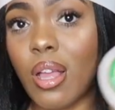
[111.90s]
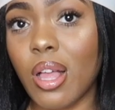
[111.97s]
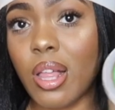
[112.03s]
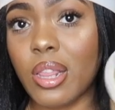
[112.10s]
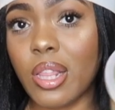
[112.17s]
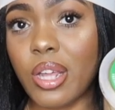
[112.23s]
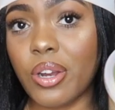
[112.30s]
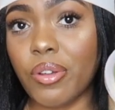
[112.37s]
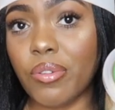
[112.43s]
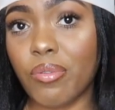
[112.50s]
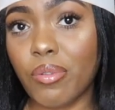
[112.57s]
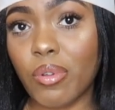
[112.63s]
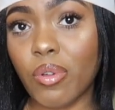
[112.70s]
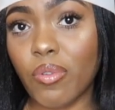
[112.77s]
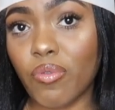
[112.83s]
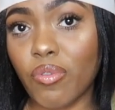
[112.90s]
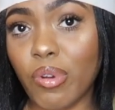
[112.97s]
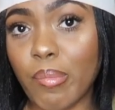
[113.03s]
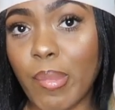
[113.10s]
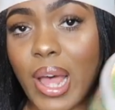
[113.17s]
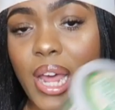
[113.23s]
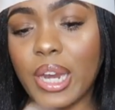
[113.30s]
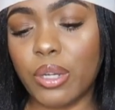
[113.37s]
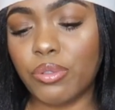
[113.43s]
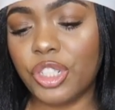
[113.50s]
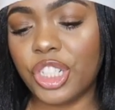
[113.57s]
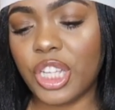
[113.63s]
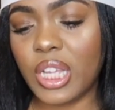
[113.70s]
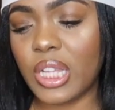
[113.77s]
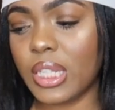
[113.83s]
a little Romano
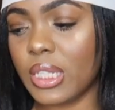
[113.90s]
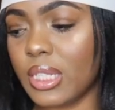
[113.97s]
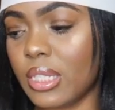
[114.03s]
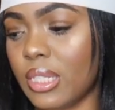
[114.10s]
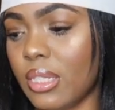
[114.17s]
cheese,